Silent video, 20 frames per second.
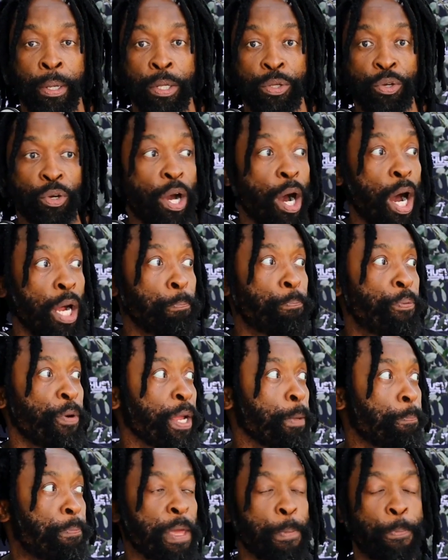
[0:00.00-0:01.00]
You can't
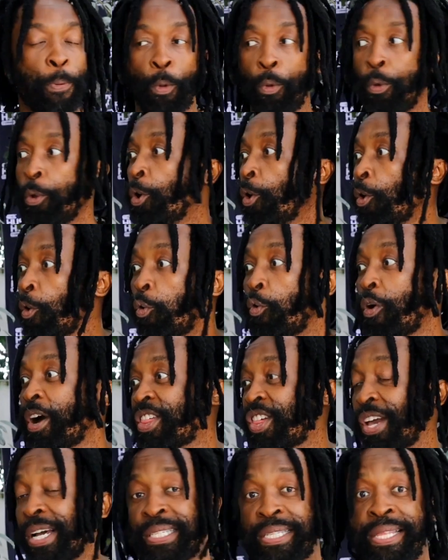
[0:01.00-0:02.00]
bring people who are
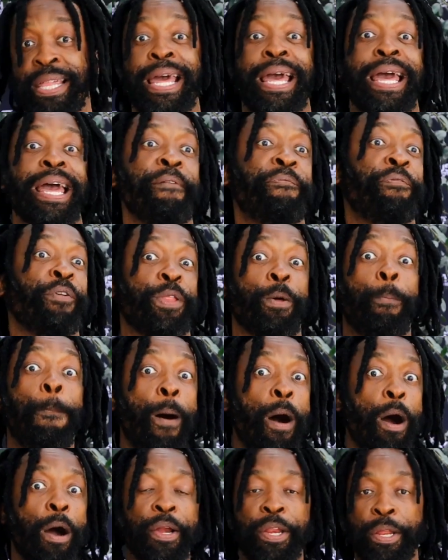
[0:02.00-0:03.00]
just there for the
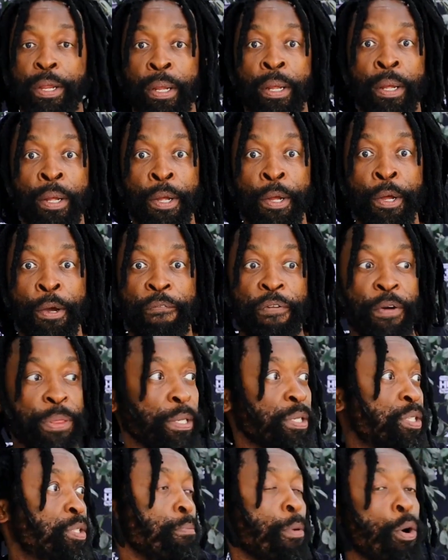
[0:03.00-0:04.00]
party, for
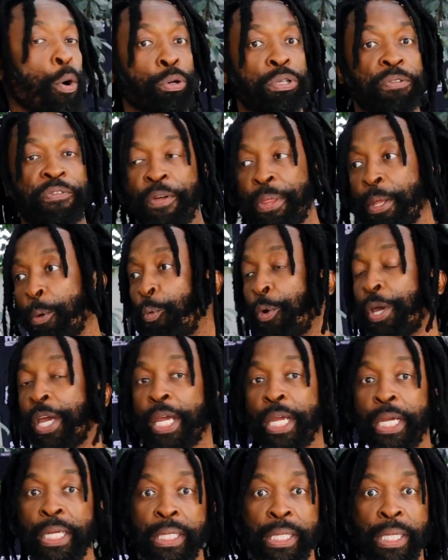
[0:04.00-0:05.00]
the smokes, for the
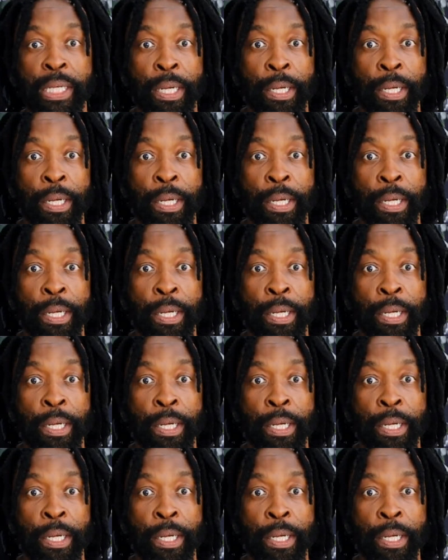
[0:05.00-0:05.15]
weed,